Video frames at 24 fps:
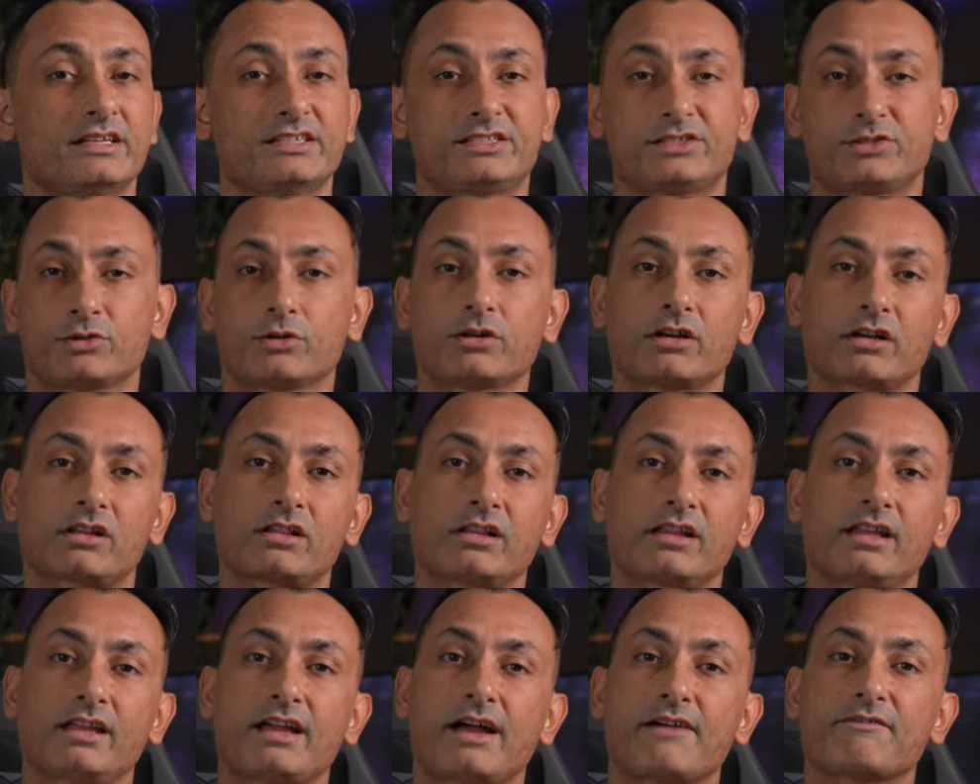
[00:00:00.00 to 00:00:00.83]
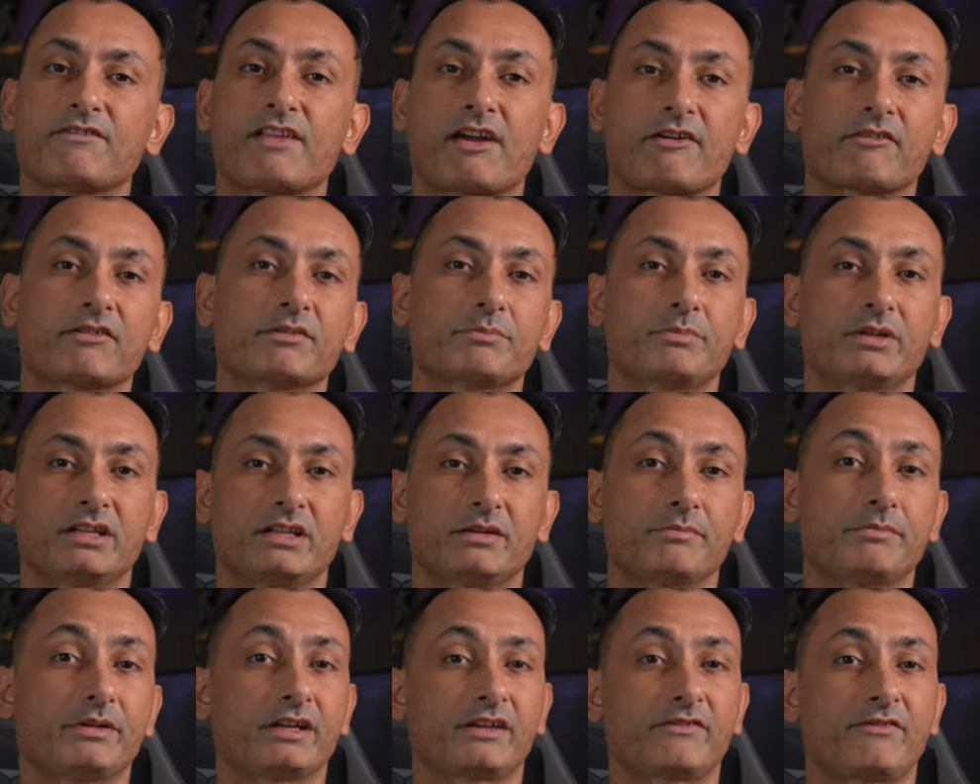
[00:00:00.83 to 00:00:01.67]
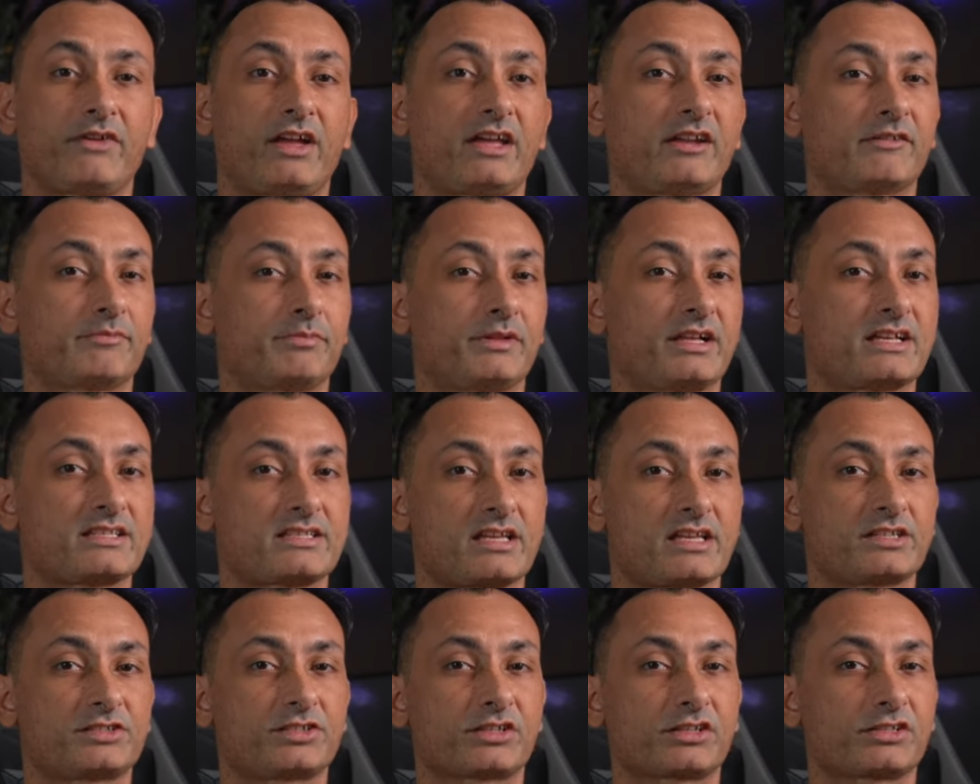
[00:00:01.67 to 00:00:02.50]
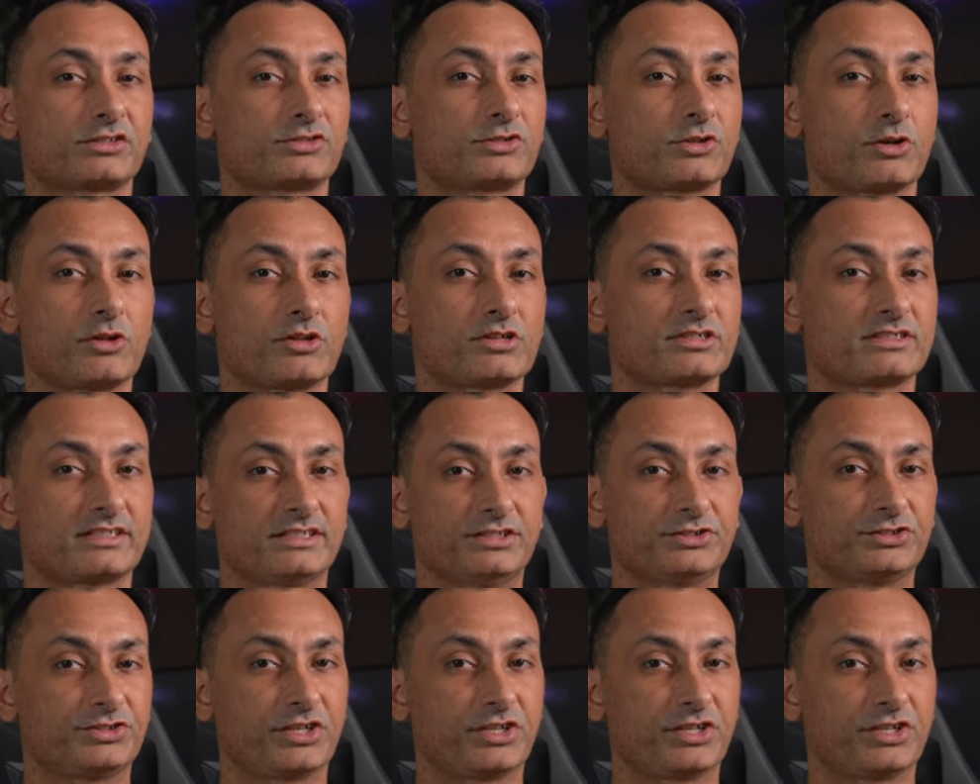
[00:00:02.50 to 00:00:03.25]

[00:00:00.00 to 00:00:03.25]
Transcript: Historically, I've never been a big fan of PlayStation controllers in